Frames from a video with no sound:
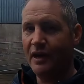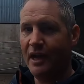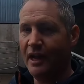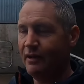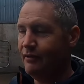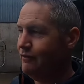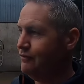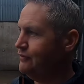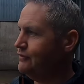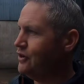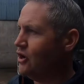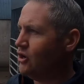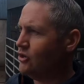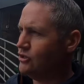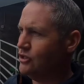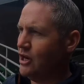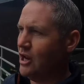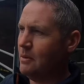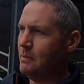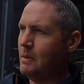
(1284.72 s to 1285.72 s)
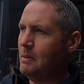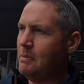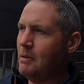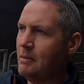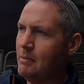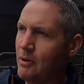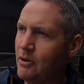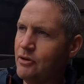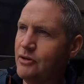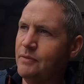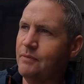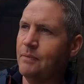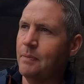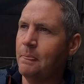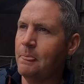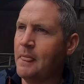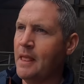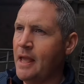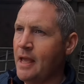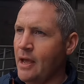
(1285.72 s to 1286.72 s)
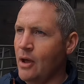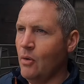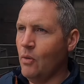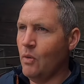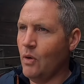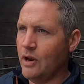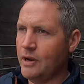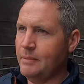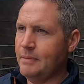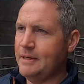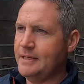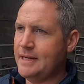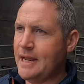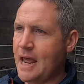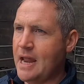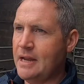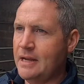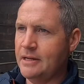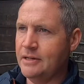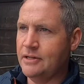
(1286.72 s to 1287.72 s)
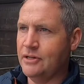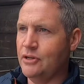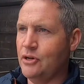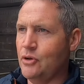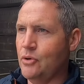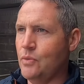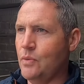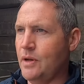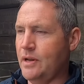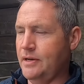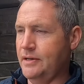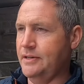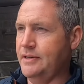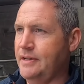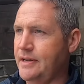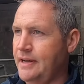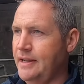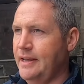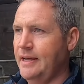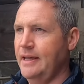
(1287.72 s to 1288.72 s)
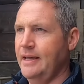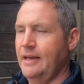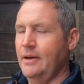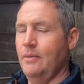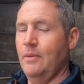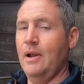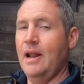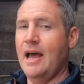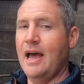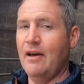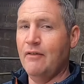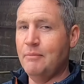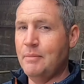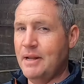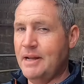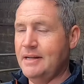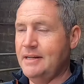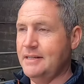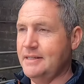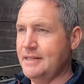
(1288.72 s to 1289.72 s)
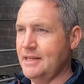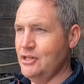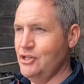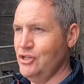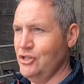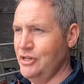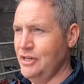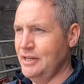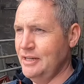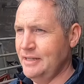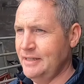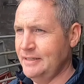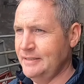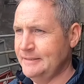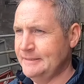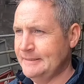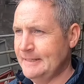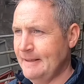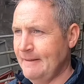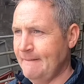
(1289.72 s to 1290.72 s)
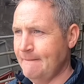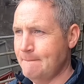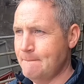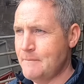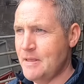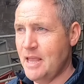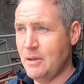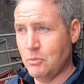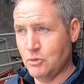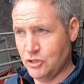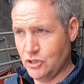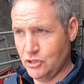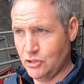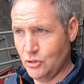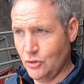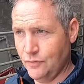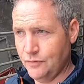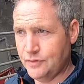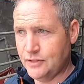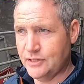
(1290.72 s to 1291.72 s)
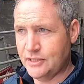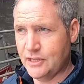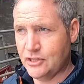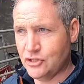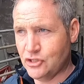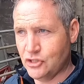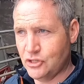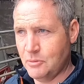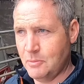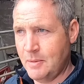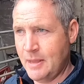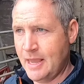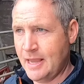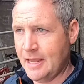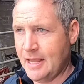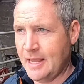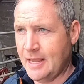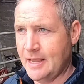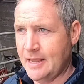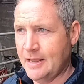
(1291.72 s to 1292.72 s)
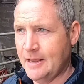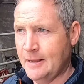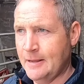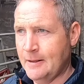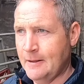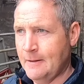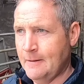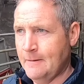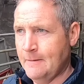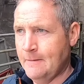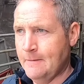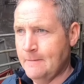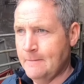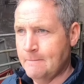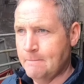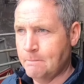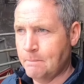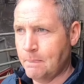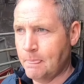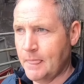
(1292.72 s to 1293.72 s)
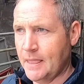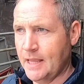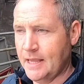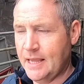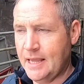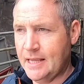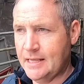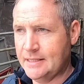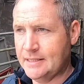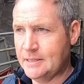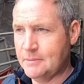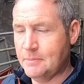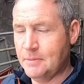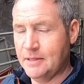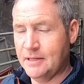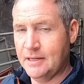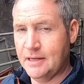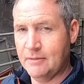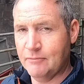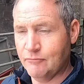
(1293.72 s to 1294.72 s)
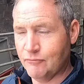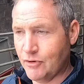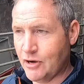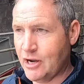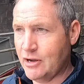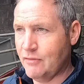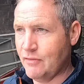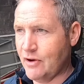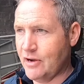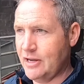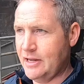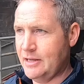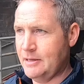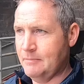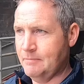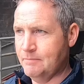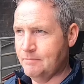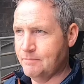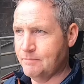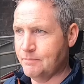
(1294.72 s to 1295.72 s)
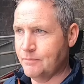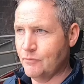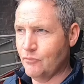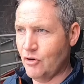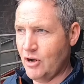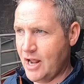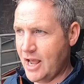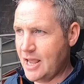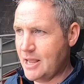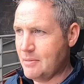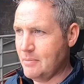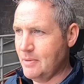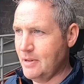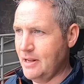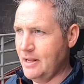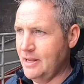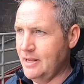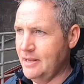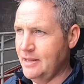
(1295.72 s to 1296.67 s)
and I've talked to a lot of people about what I'm intending to do with it. Well, I have made a decision. It was a tough decision to make. The case has been very, very reliable.